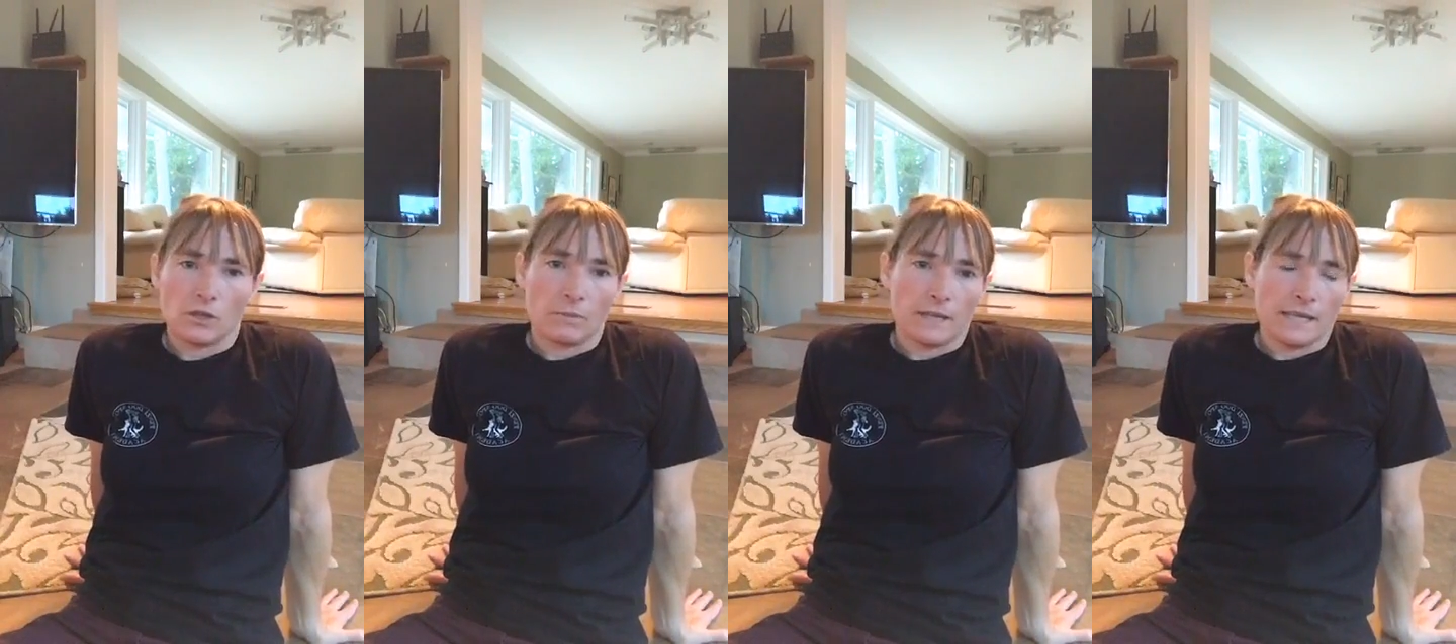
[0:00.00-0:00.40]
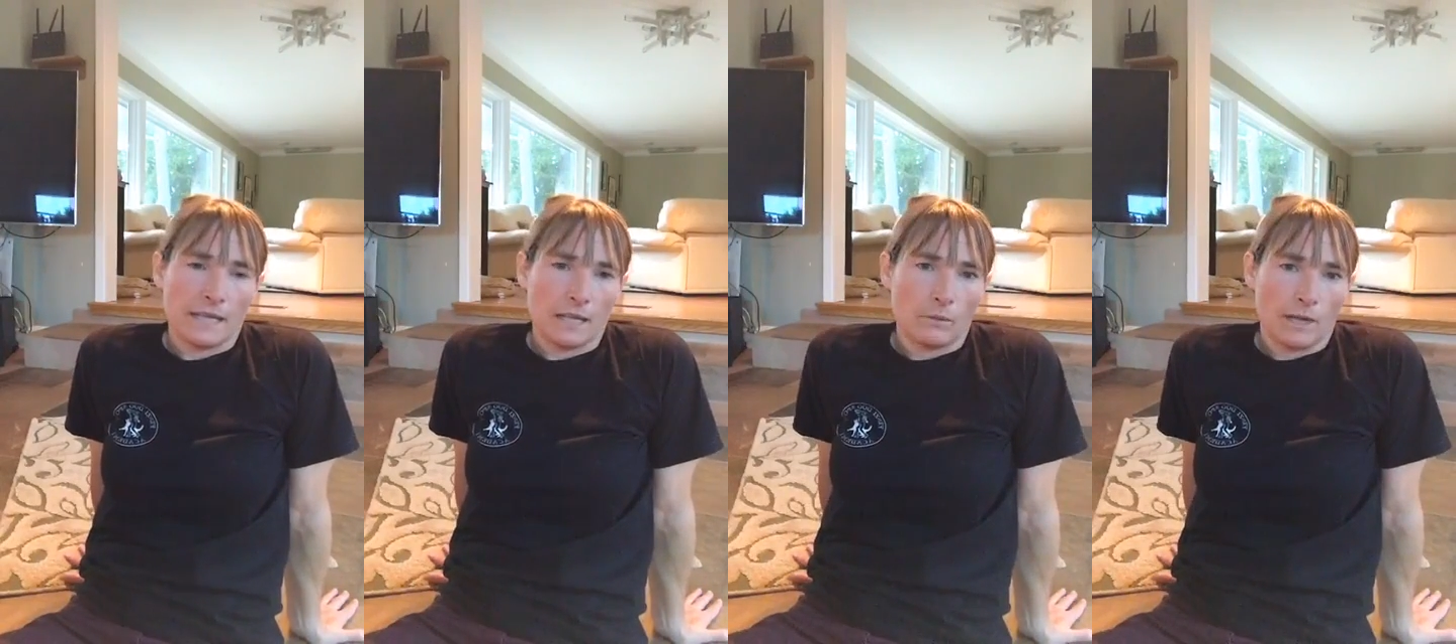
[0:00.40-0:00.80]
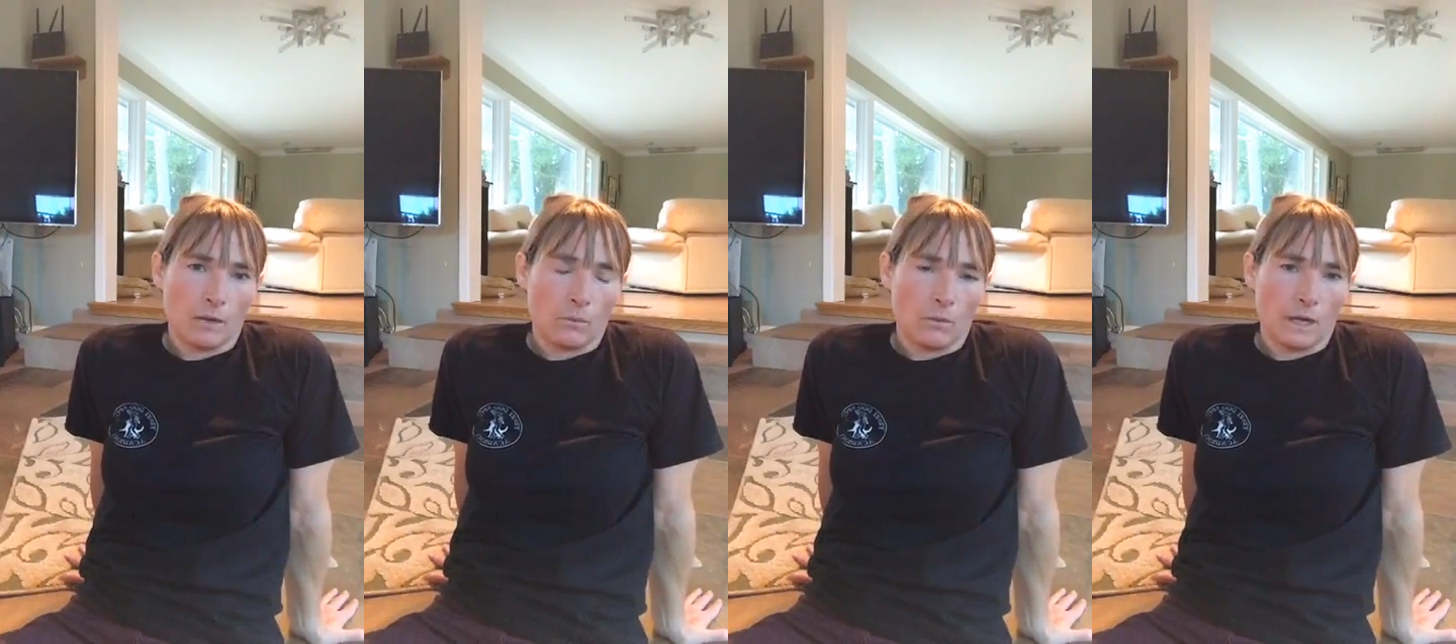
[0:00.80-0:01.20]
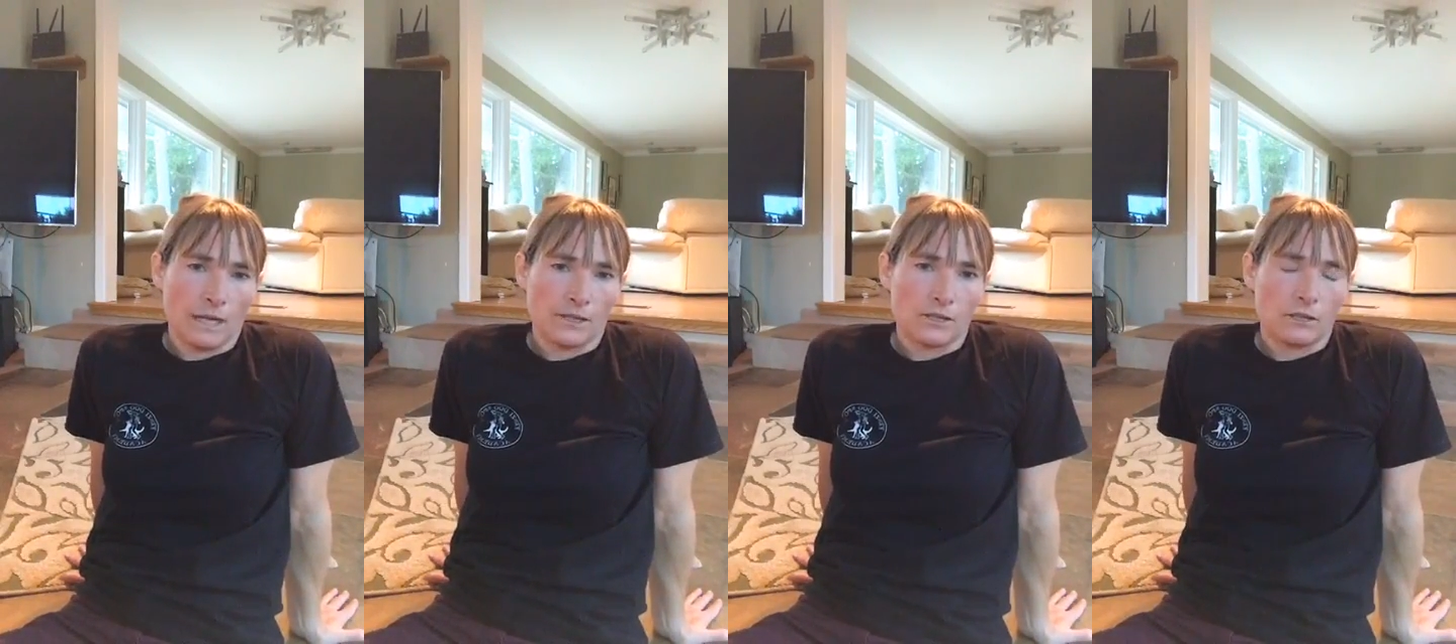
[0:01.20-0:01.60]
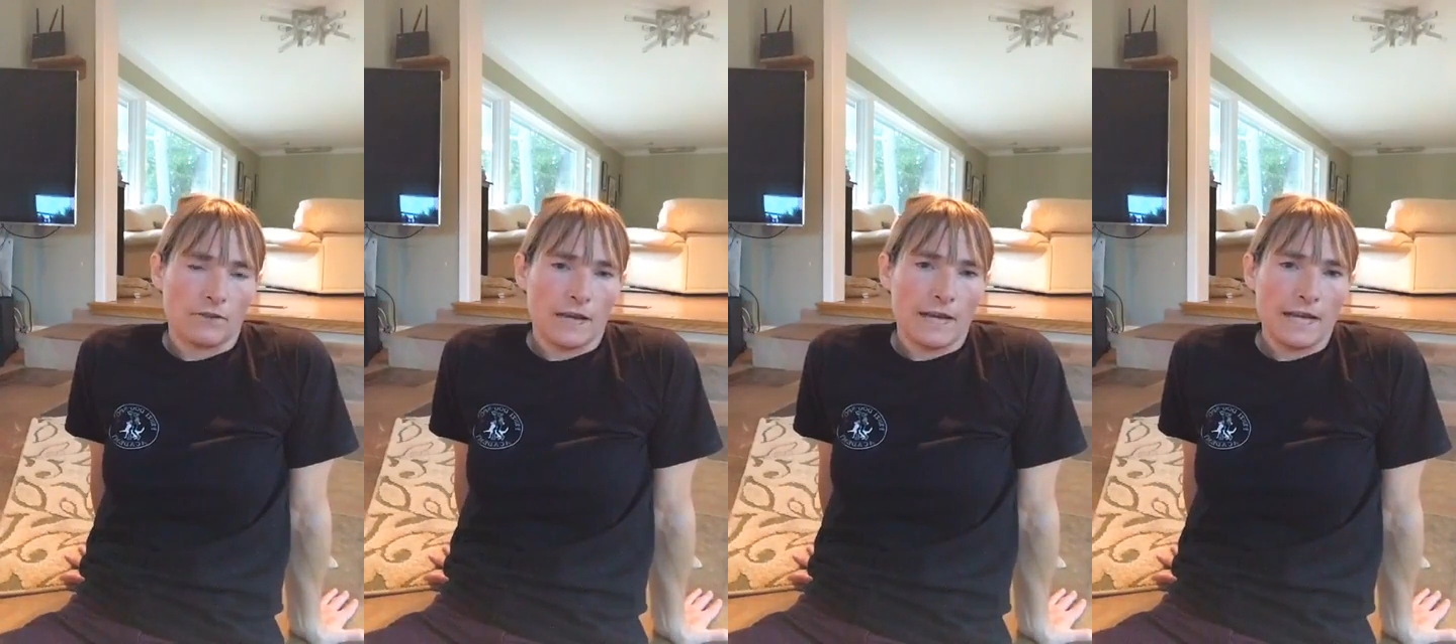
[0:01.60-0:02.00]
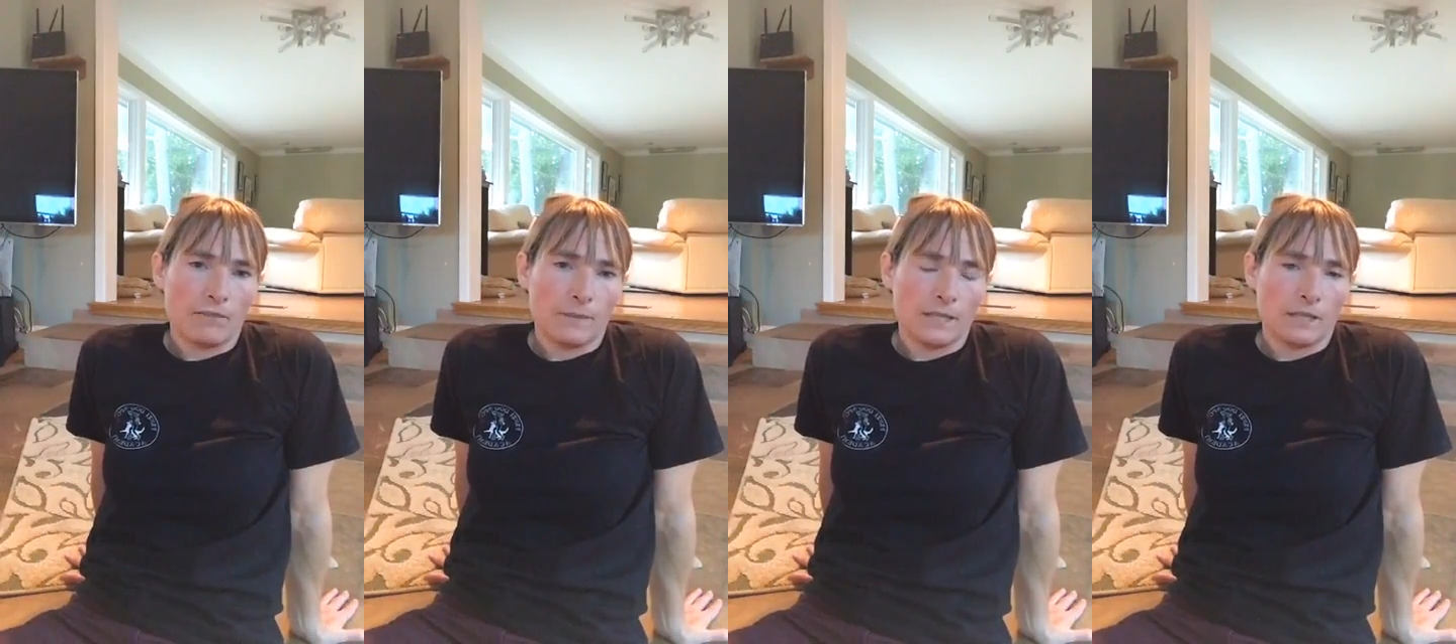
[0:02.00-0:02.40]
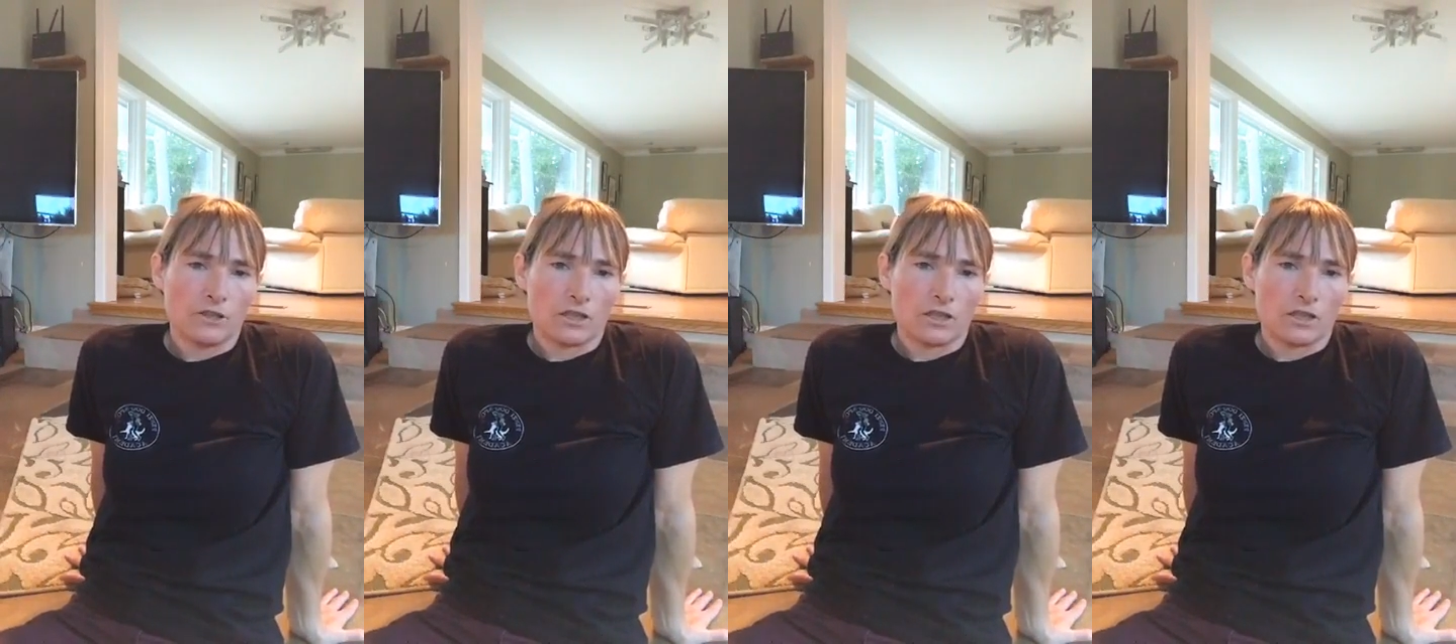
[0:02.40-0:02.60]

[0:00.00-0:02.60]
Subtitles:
Am I getting what I want? So if I have my dog